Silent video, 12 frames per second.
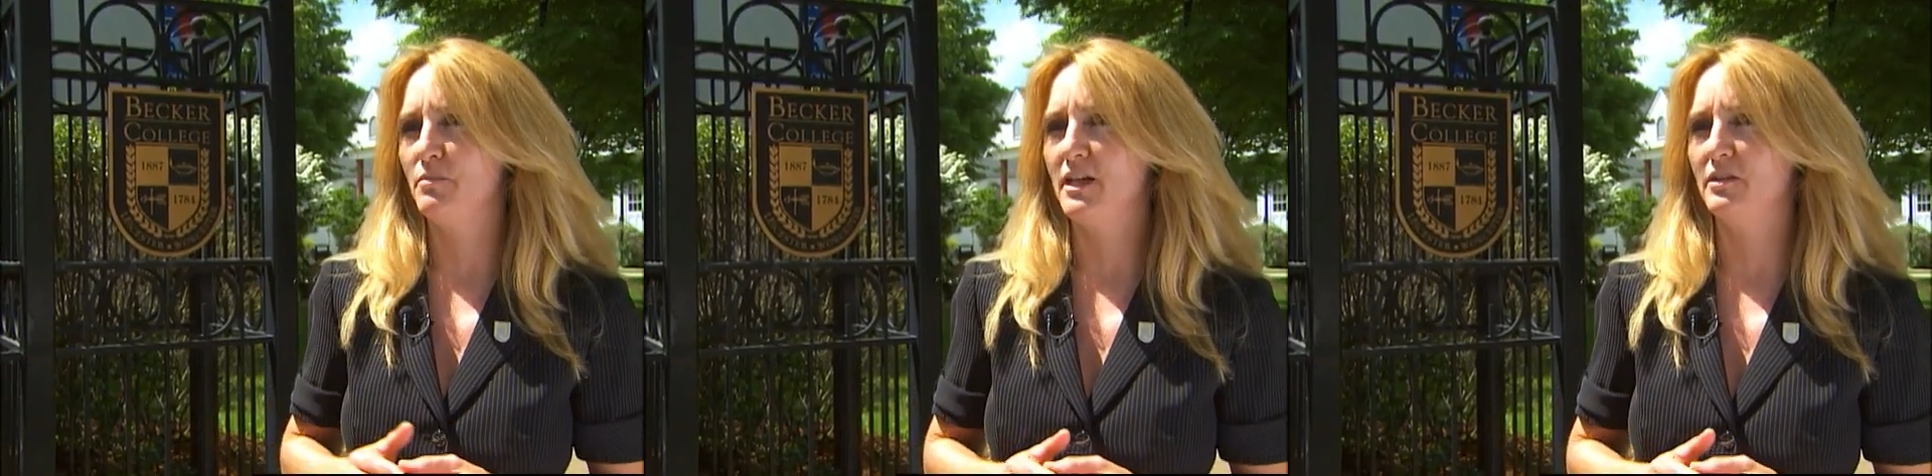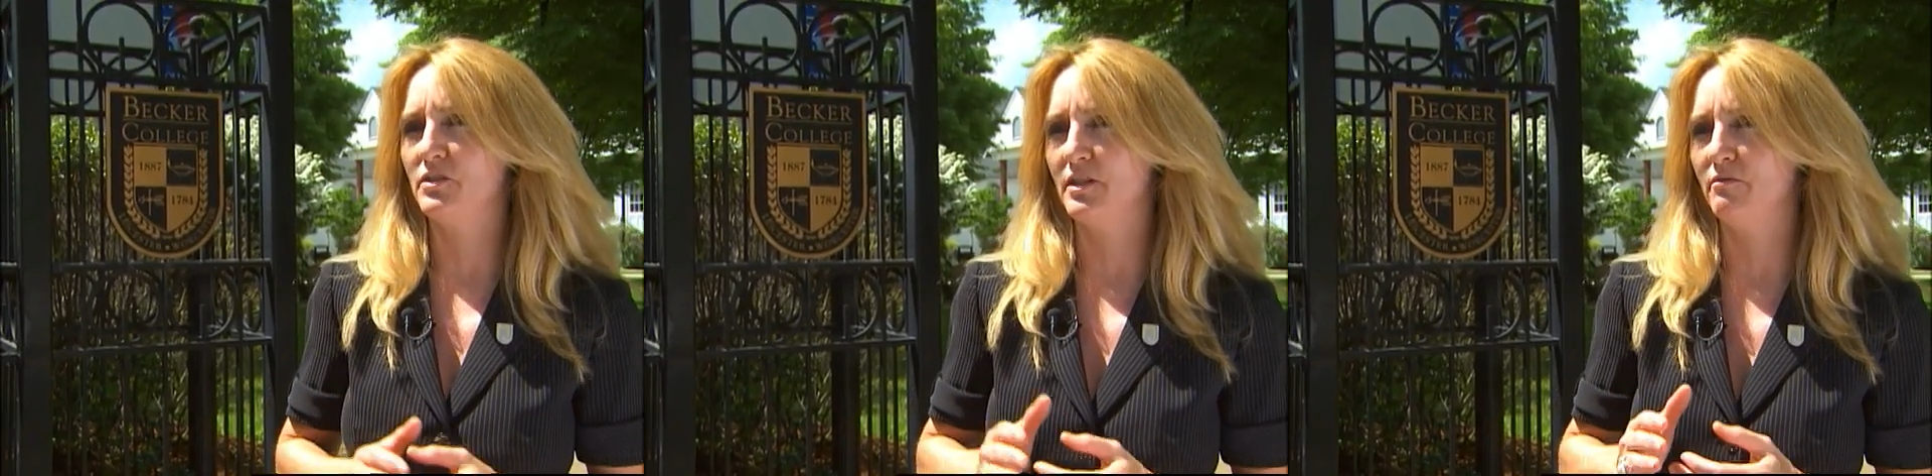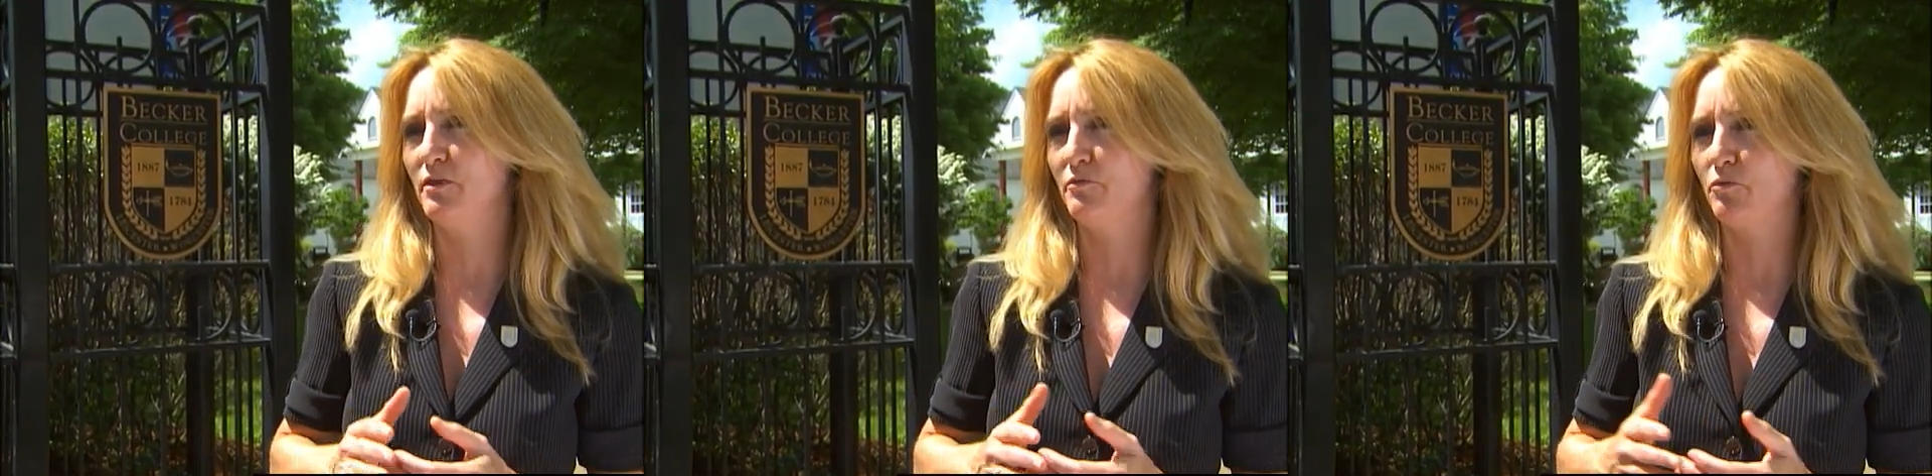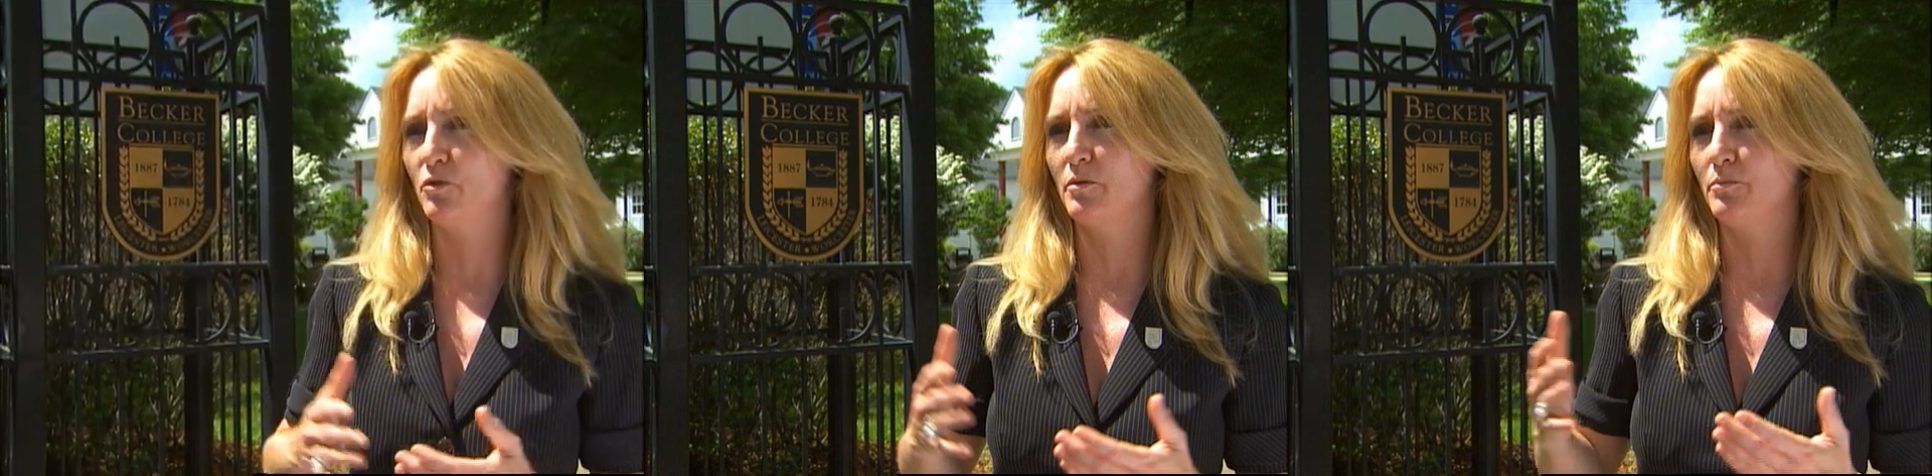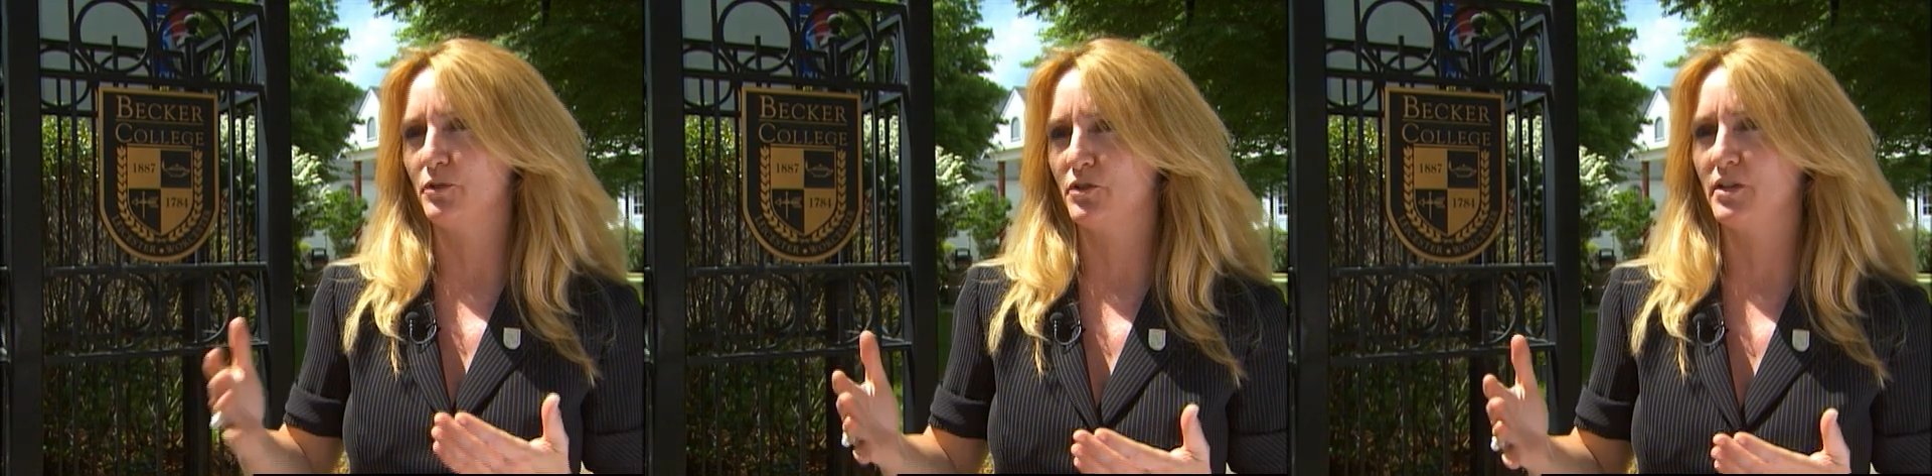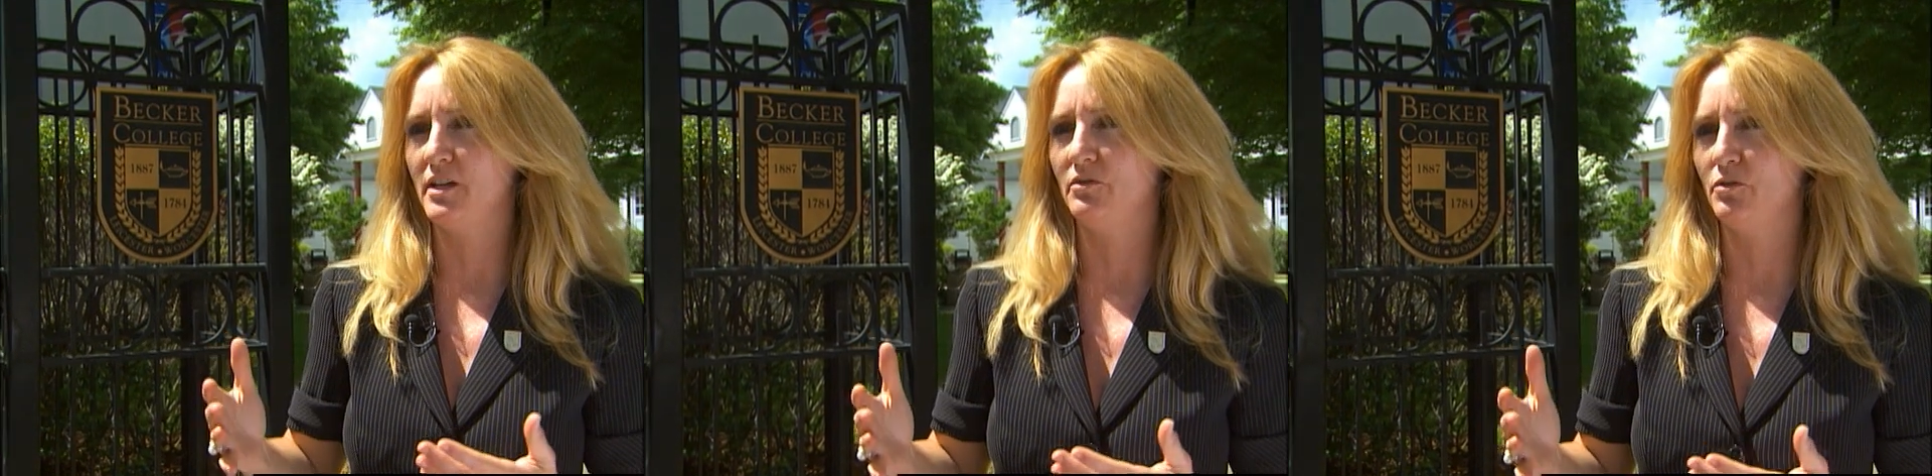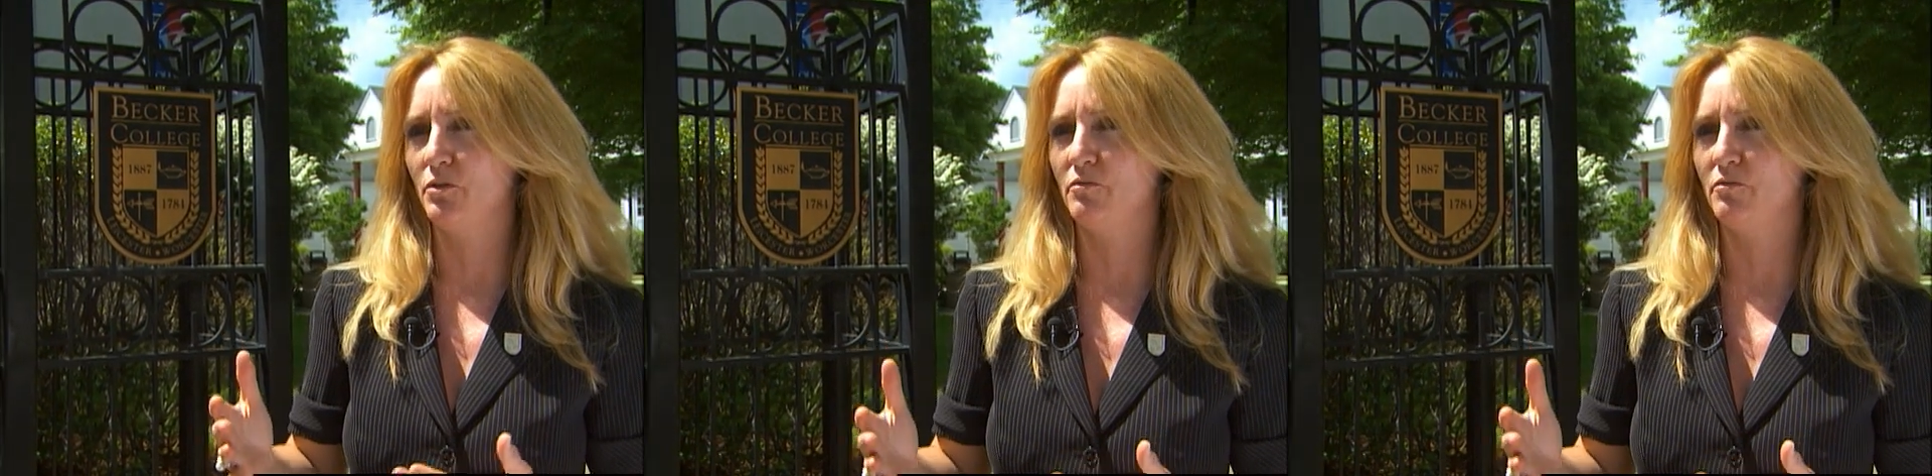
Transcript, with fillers: make 74%